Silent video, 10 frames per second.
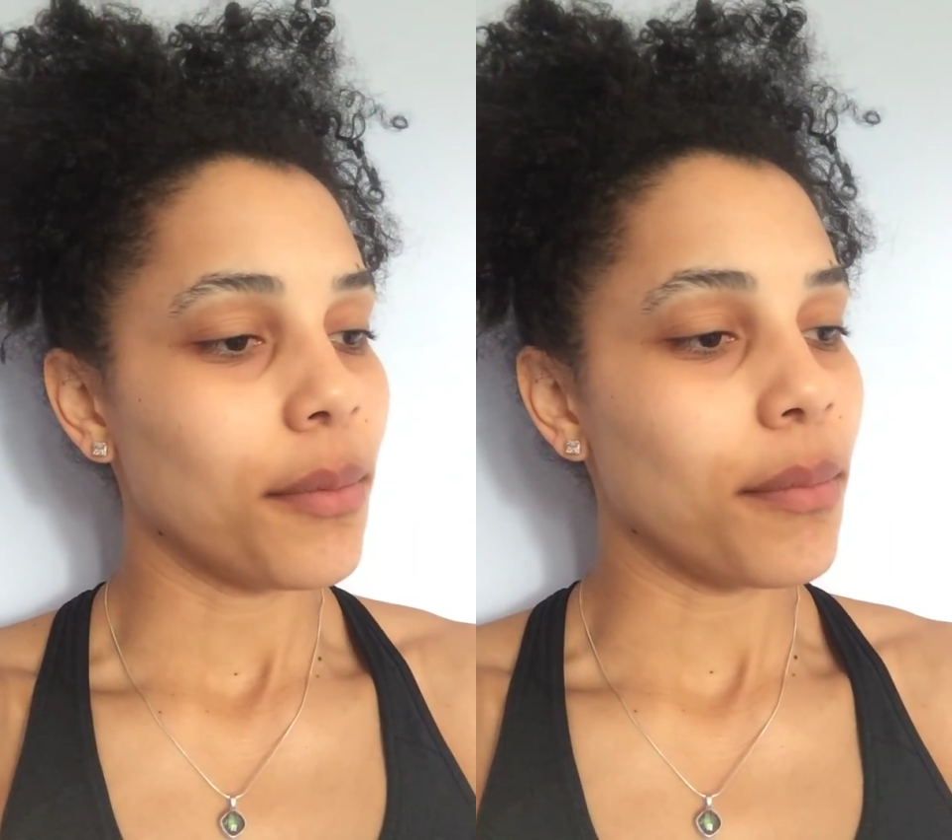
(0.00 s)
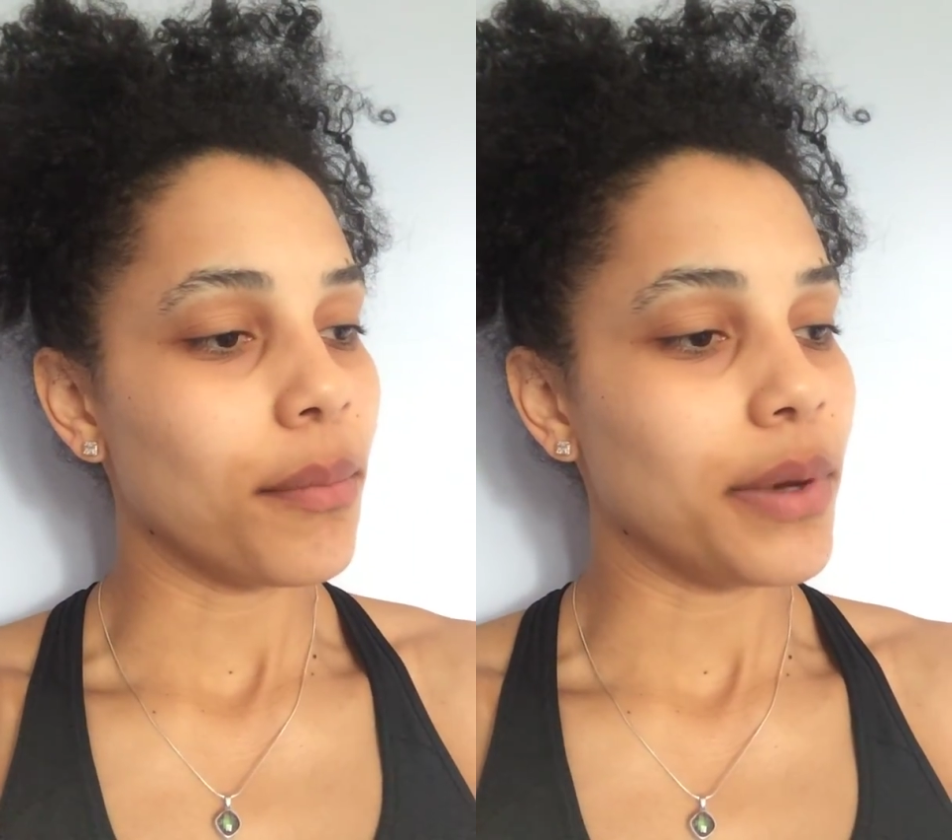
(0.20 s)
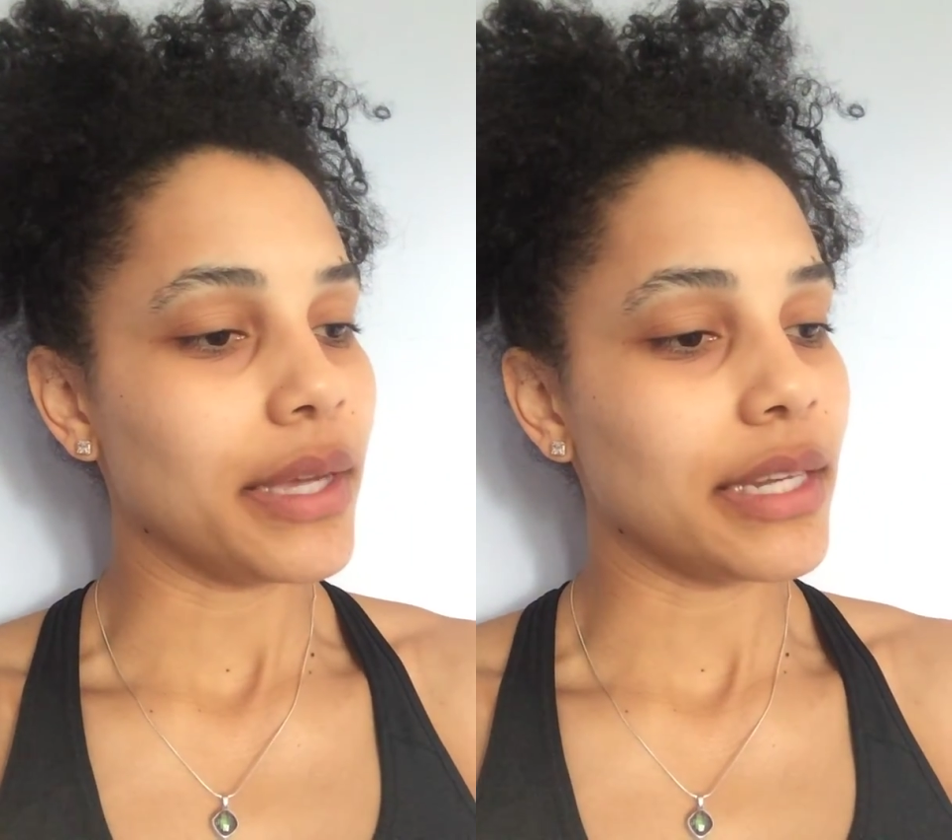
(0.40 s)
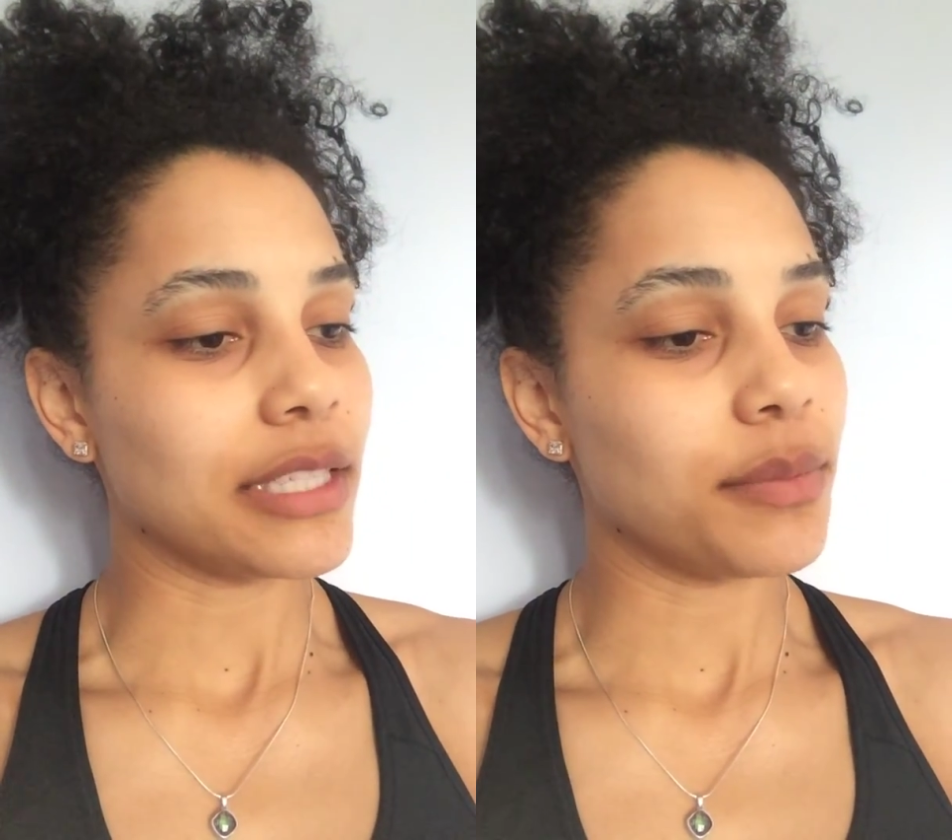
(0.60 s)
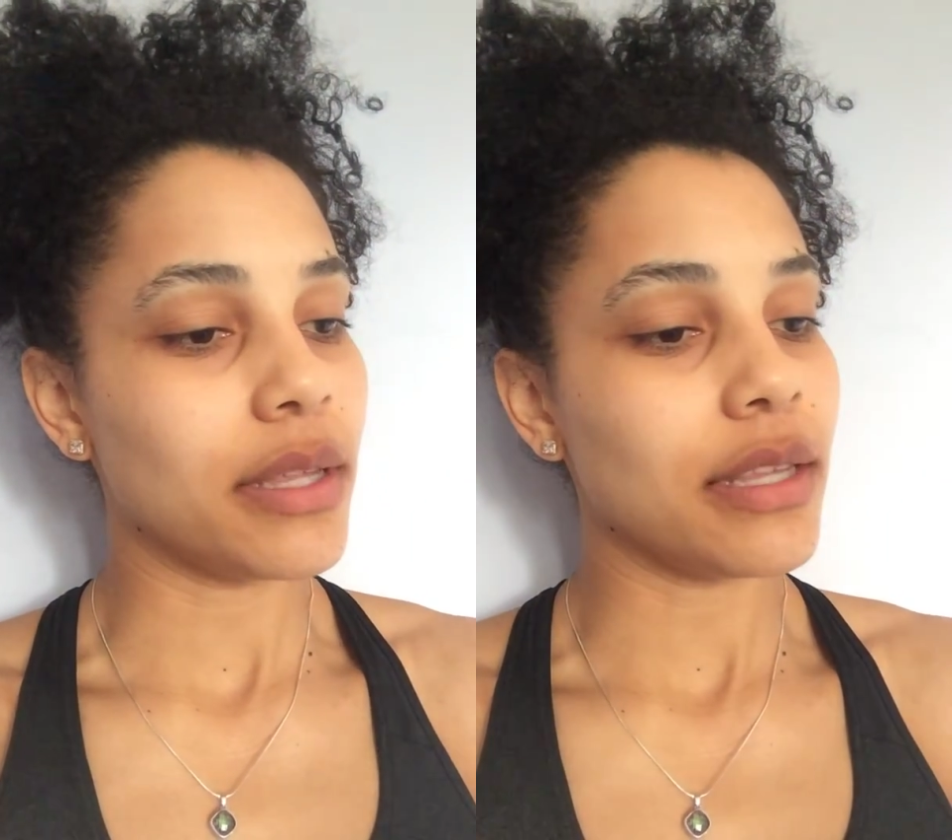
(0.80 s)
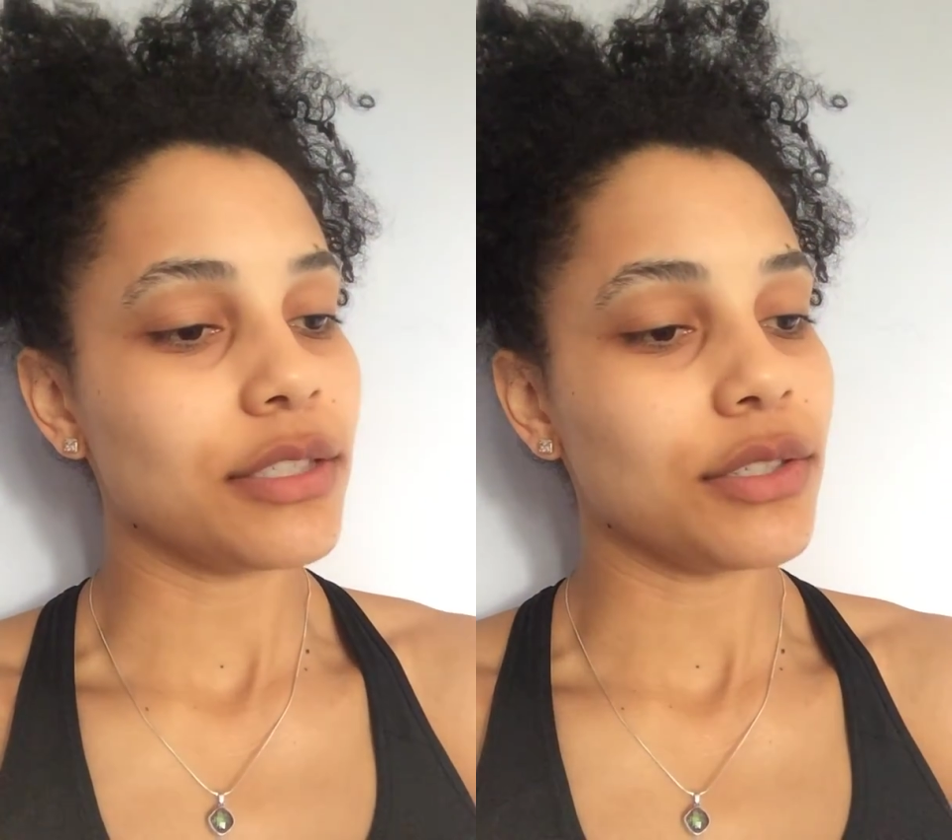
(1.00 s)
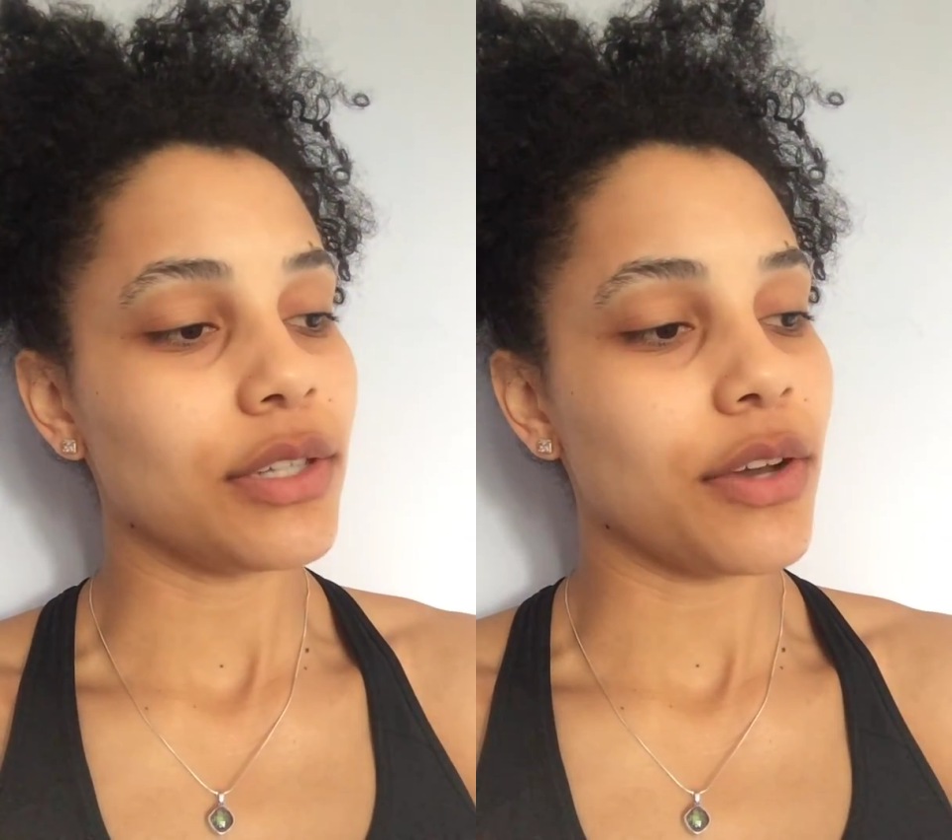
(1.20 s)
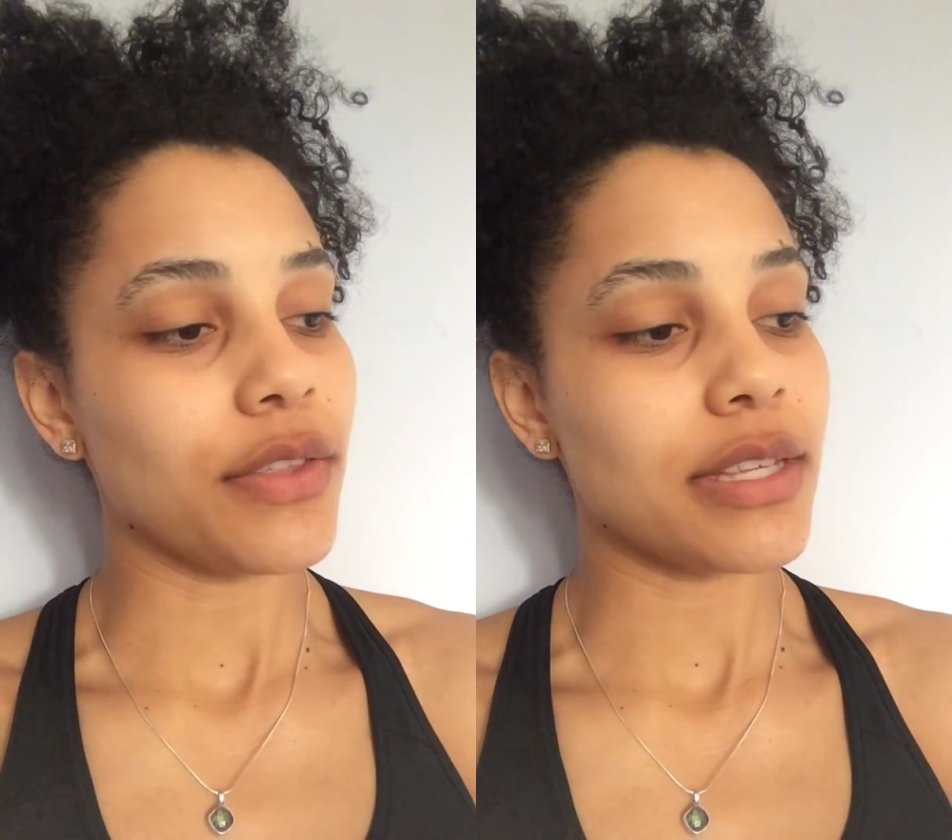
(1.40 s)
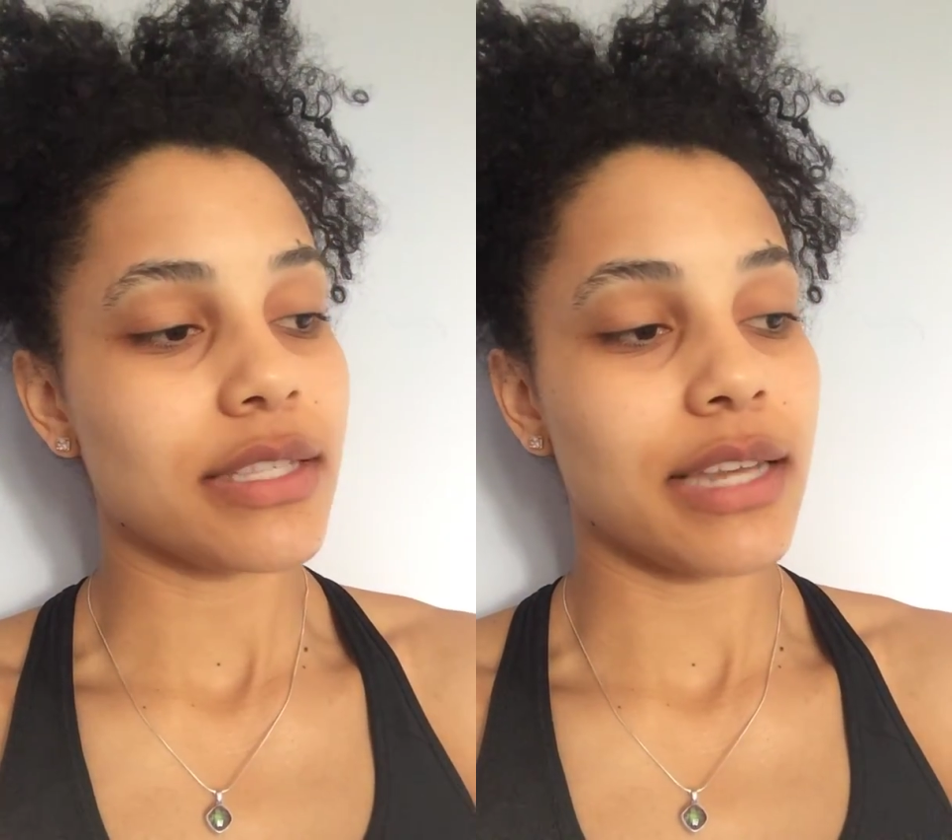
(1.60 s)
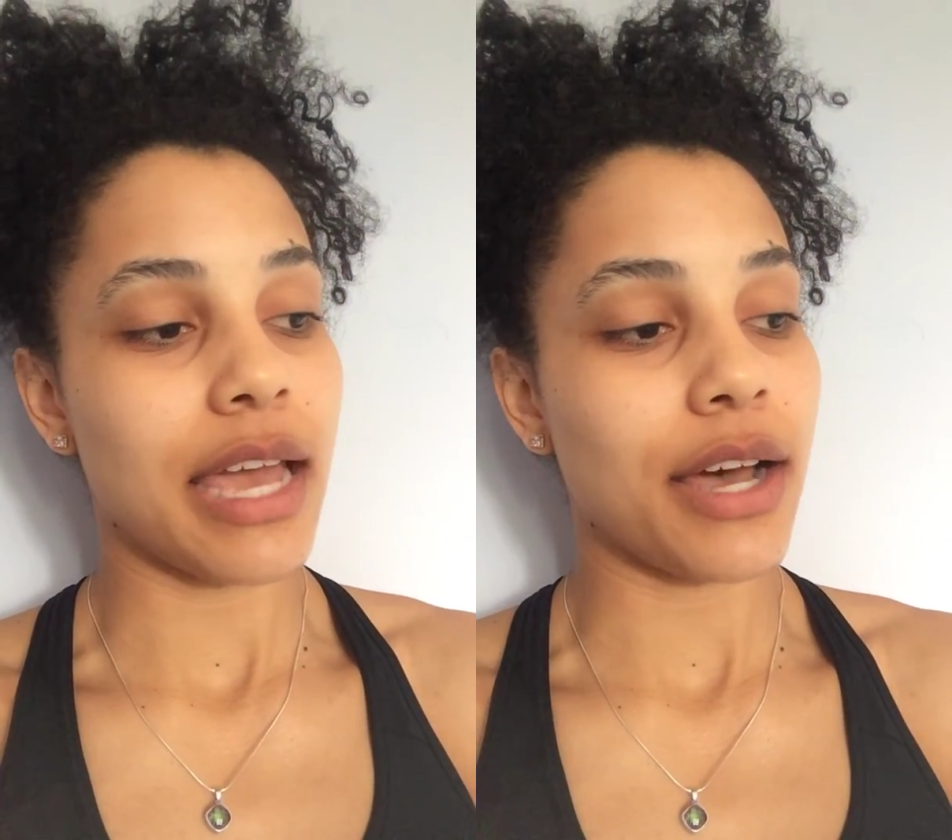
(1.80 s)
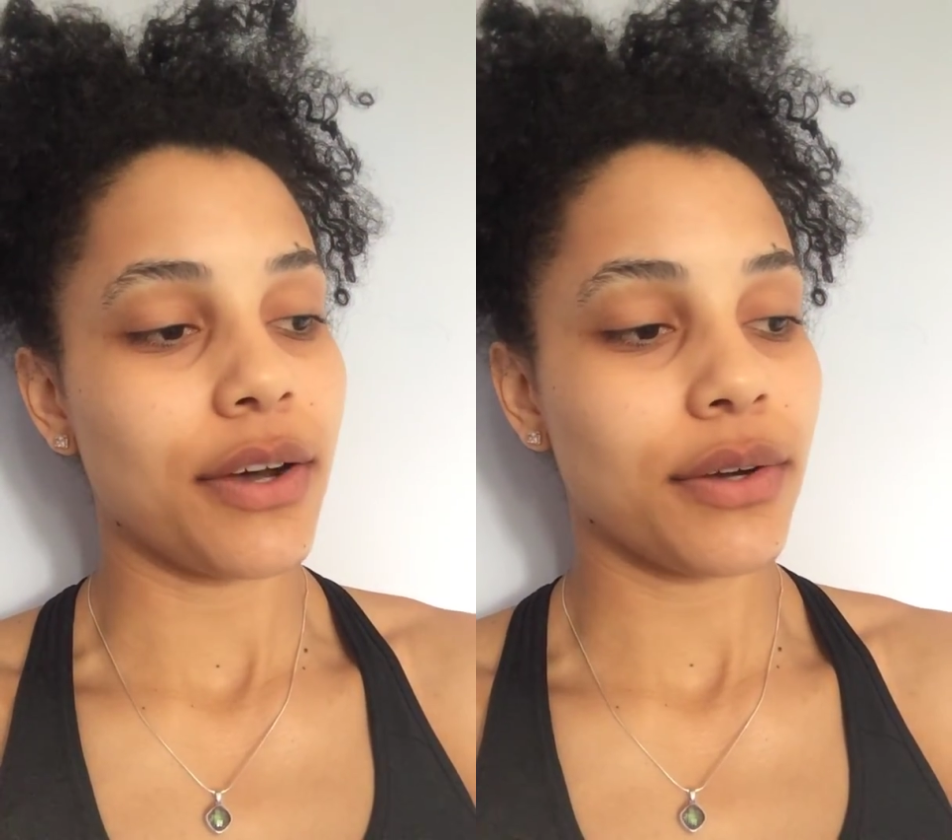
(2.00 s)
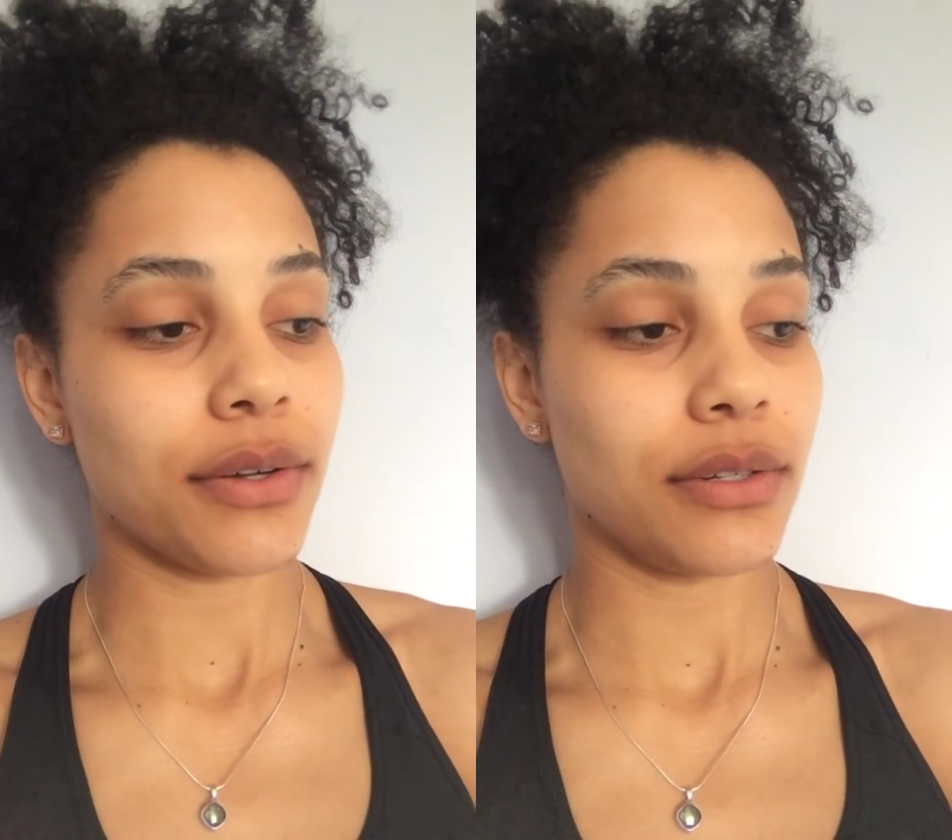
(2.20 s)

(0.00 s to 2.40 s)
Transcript: But it's better that you know this now.